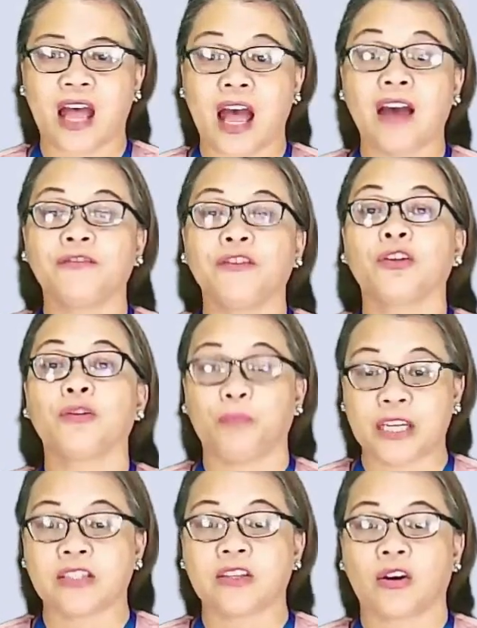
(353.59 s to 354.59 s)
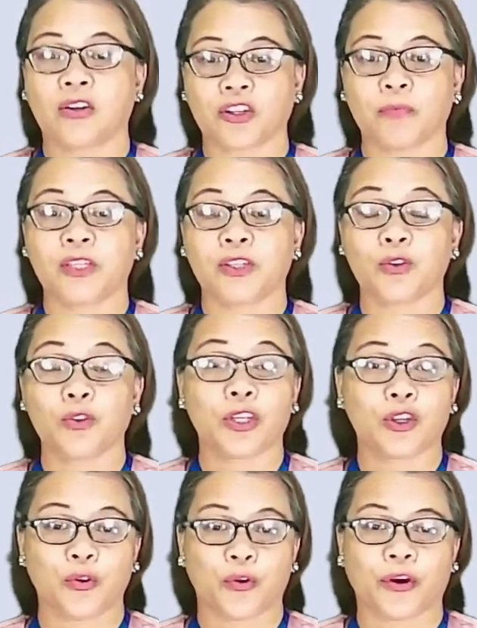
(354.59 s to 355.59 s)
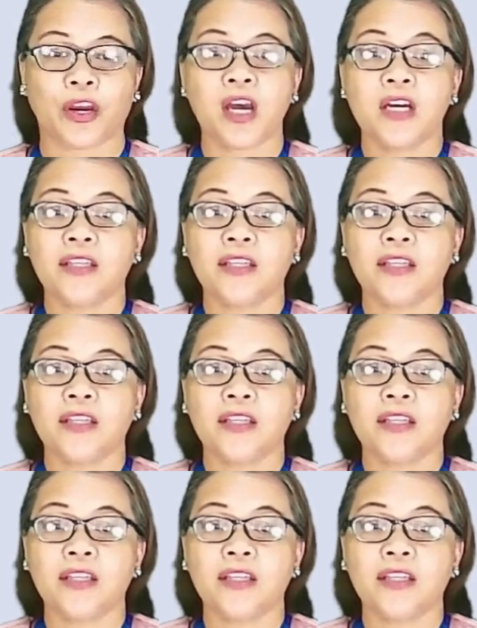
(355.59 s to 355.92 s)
have the complete documents to secure